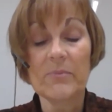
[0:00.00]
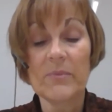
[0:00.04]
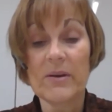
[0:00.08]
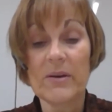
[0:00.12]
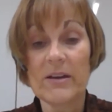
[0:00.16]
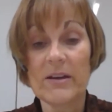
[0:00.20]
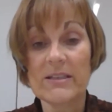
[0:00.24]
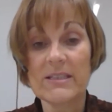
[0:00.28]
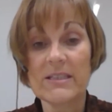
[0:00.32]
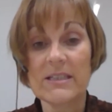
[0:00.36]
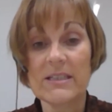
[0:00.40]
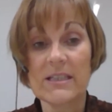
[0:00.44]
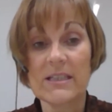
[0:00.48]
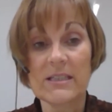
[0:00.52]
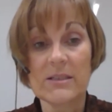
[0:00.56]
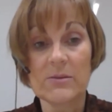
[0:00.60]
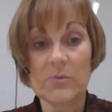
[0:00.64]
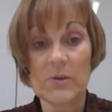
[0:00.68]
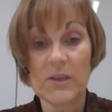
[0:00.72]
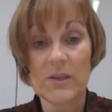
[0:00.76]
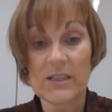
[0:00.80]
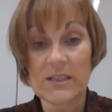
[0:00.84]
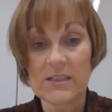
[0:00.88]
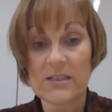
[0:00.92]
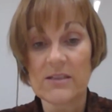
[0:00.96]
6
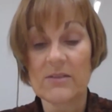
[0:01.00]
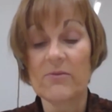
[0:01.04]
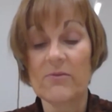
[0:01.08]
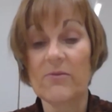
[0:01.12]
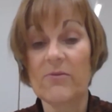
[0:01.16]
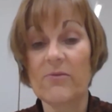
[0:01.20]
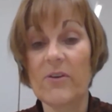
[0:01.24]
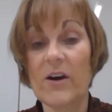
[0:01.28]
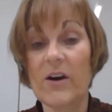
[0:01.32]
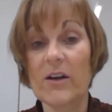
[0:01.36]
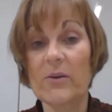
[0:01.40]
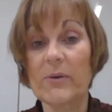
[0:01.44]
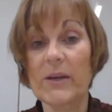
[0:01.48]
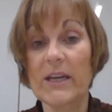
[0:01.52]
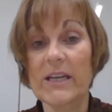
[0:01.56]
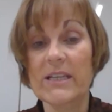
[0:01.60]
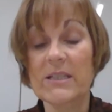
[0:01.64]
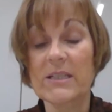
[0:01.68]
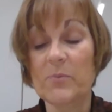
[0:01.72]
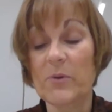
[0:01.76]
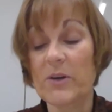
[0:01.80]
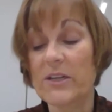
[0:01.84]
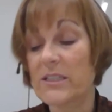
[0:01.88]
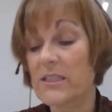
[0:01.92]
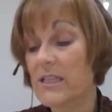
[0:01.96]
weeks following, as
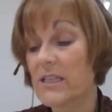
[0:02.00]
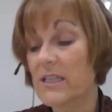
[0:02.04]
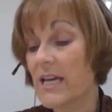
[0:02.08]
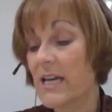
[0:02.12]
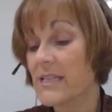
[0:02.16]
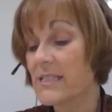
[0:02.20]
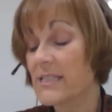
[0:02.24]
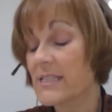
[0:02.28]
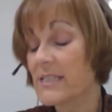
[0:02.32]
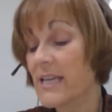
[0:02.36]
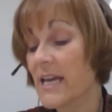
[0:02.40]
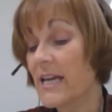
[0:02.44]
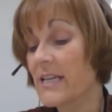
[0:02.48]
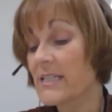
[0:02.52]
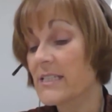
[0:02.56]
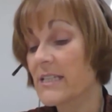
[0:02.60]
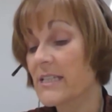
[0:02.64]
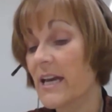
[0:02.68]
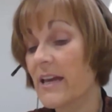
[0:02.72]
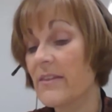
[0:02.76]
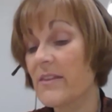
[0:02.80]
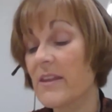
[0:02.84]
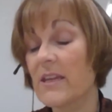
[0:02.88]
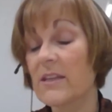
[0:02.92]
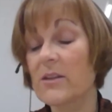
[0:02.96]
Brendan has said,
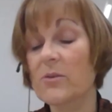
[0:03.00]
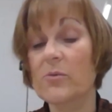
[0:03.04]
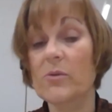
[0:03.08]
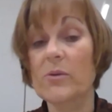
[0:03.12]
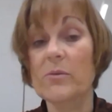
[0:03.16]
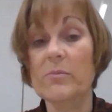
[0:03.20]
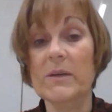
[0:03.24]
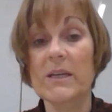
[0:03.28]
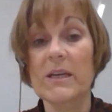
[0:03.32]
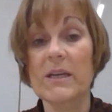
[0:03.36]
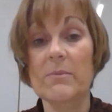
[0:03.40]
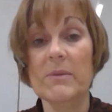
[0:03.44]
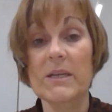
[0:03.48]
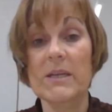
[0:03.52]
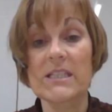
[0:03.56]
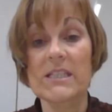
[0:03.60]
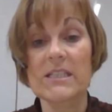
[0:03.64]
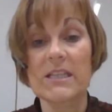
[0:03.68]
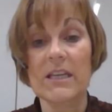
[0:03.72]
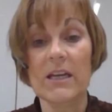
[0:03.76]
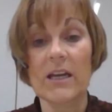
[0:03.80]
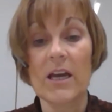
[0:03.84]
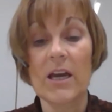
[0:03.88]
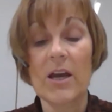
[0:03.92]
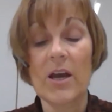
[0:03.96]
and then there will be a
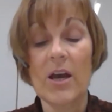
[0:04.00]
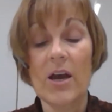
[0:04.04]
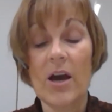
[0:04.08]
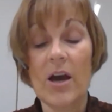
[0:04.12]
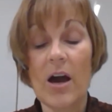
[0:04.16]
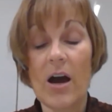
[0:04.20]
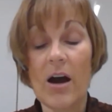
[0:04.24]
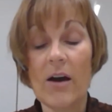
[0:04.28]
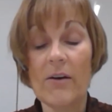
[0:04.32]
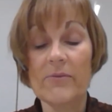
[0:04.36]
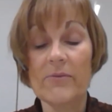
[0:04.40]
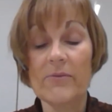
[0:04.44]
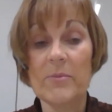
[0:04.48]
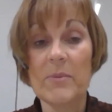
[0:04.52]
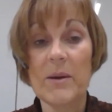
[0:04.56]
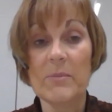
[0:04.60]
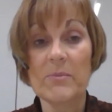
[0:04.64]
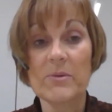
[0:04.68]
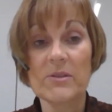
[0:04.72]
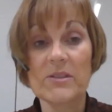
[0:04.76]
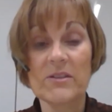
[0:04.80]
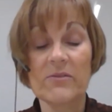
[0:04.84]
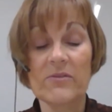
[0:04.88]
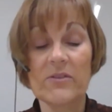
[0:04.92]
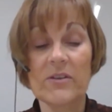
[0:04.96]
meeting of the
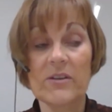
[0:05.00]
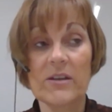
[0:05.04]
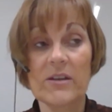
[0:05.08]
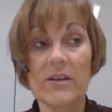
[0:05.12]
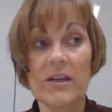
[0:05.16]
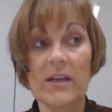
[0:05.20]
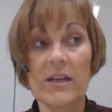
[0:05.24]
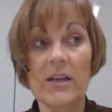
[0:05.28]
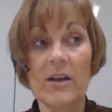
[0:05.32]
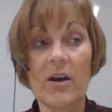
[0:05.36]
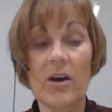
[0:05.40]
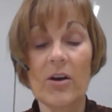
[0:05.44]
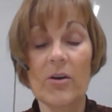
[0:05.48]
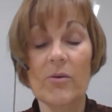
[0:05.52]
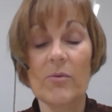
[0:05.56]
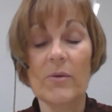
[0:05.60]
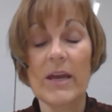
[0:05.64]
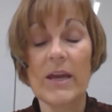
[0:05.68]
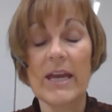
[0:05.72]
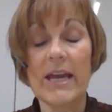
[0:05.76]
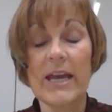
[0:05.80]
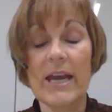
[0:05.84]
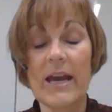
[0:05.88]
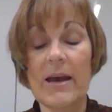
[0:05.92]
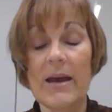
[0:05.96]
members of the
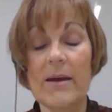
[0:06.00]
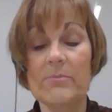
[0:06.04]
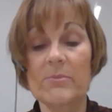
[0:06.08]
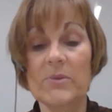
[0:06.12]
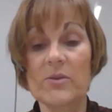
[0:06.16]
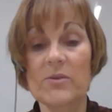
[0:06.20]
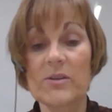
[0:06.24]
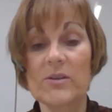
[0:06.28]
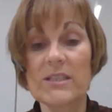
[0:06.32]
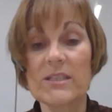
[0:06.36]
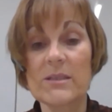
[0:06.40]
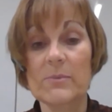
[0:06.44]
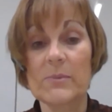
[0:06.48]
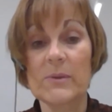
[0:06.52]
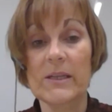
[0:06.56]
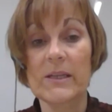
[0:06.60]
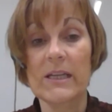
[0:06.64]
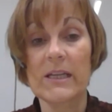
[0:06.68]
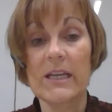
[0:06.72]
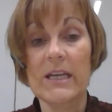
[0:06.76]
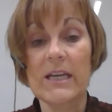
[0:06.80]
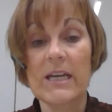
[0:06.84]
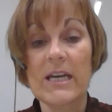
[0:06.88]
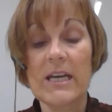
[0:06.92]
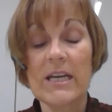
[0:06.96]
Loughrea Municipal
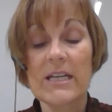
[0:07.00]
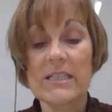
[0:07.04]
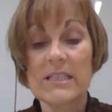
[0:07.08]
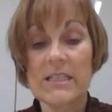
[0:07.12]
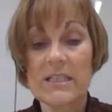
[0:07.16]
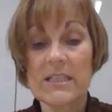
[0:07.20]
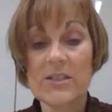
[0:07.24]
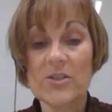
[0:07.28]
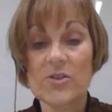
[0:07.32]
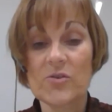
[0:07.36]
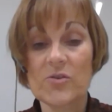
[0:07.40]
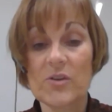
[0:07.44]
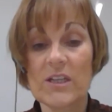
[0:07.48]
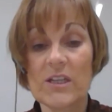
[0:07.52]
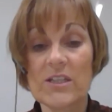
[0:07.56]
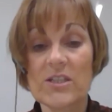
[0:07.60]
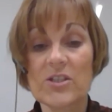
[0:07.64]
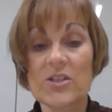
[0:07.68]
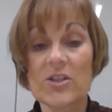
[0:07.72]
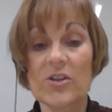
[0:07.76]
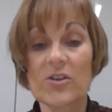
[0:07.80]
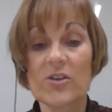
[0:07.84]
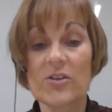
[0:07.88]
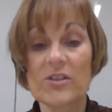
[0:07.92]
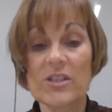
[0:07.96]
District
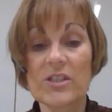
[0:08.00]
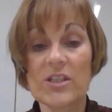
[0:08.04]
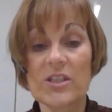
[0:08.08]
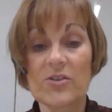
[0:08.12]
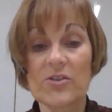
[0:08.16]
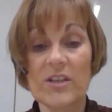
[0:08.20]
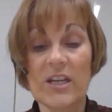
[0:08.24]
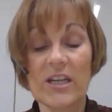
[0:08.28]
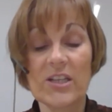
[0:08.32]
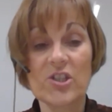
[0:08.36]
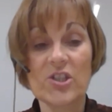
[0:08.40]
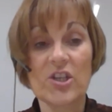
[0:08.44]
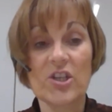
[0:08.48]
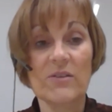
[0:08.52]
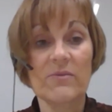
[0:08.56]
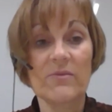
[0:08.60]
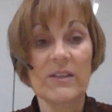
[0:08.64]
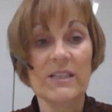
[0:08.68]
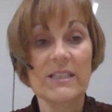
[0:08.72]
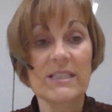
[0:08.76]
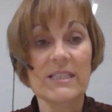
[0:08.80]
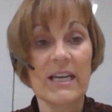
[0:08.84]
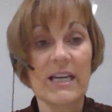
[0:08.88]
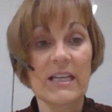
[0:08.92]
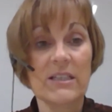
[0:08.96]
to consider that Chief
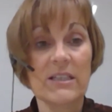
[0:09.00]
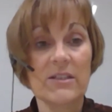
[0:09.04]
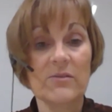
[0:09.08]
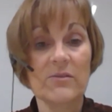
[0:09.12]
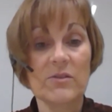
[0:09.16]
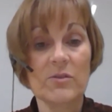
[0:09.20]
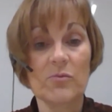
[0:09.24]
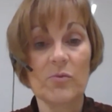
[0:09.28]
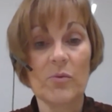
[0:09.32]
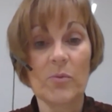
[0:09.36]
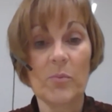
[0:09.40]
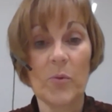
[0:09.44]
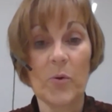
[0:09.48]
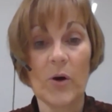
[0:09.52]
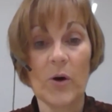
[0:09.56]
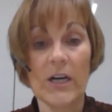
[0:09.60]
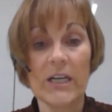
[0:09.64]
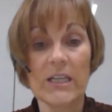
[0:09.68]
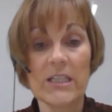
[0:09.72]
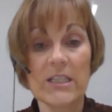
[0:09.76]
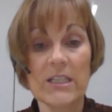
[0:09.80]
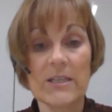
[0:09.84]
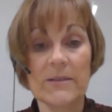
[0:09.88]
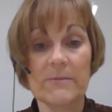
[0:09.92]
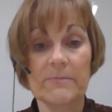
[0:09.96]
Executive's
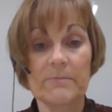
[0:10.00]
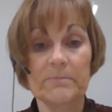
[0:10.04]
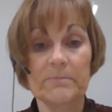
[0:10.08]
report.